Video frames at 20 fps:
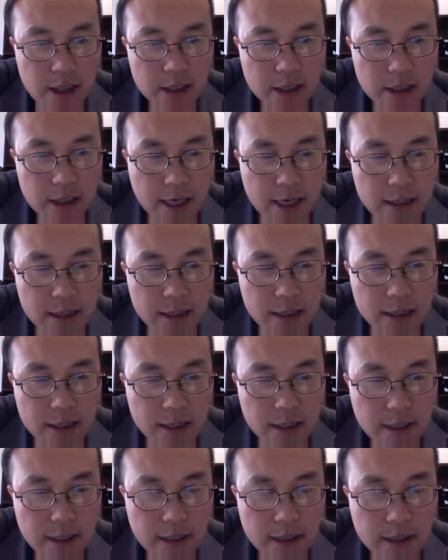
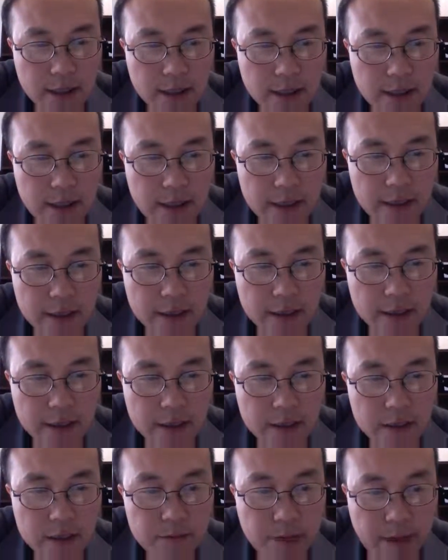get
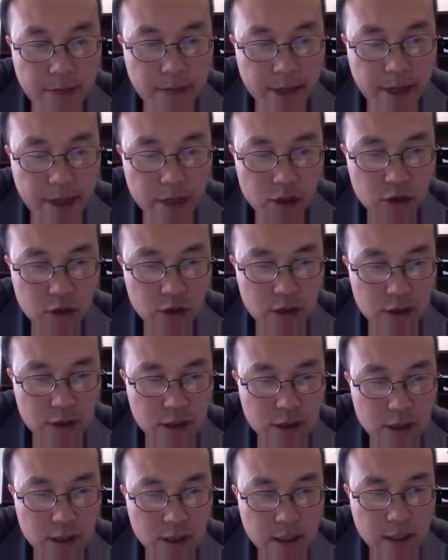good publications.
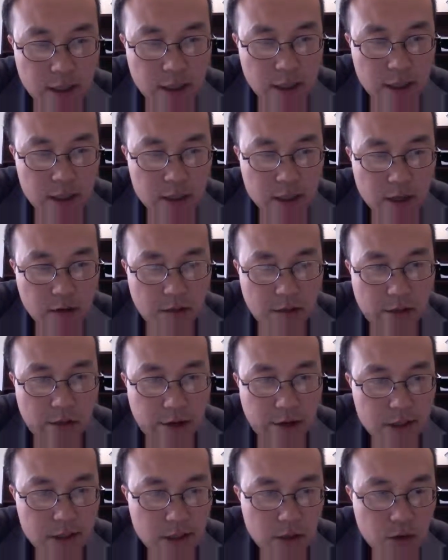So my
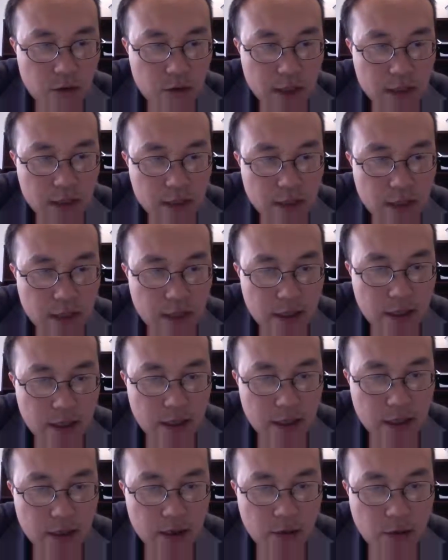research was
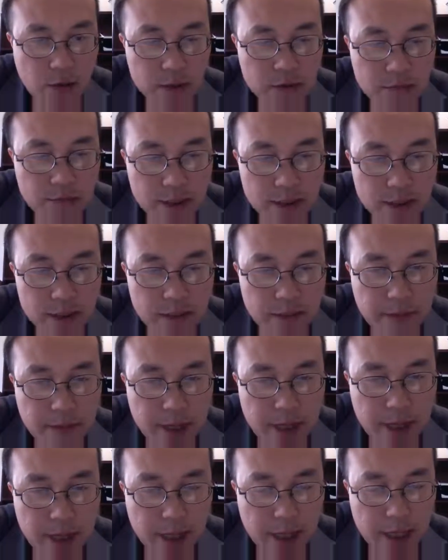funded
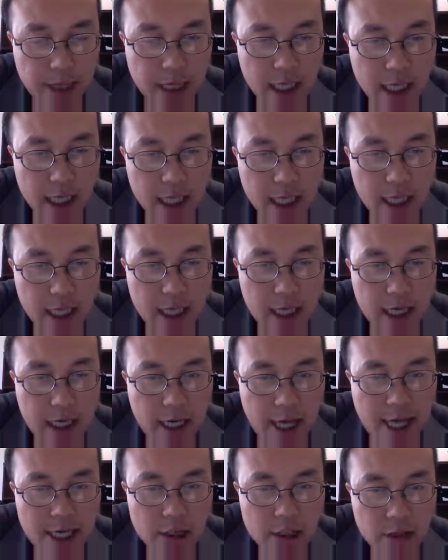by
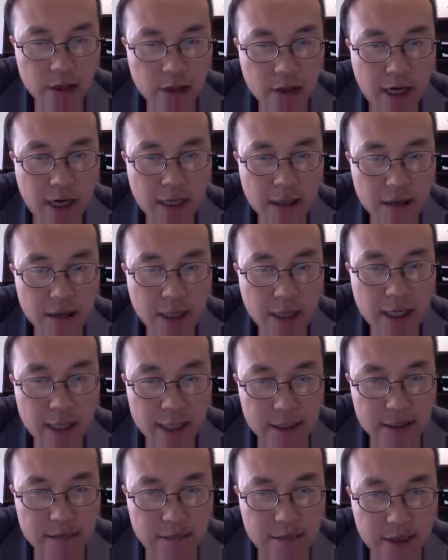actually
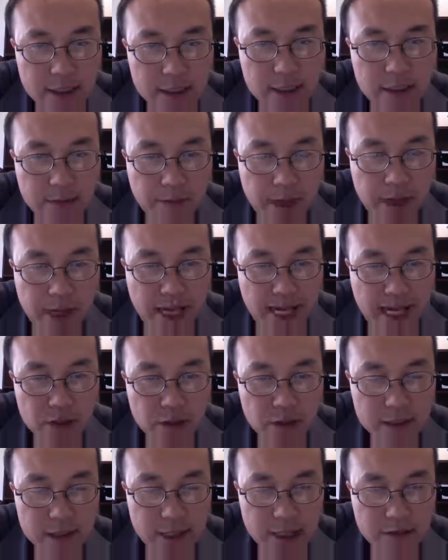is funded by
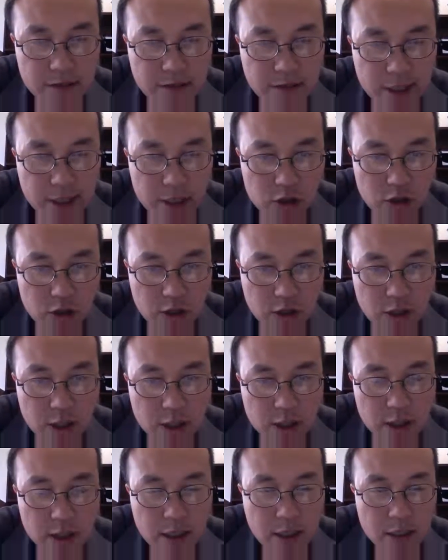National Science Foundation.
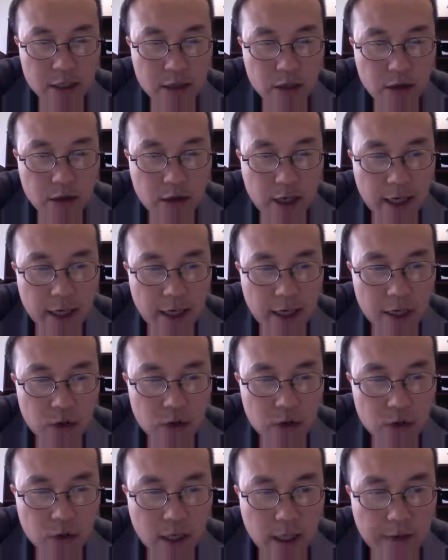So I need
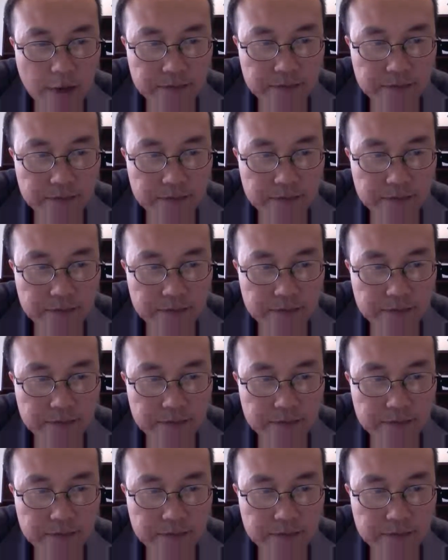to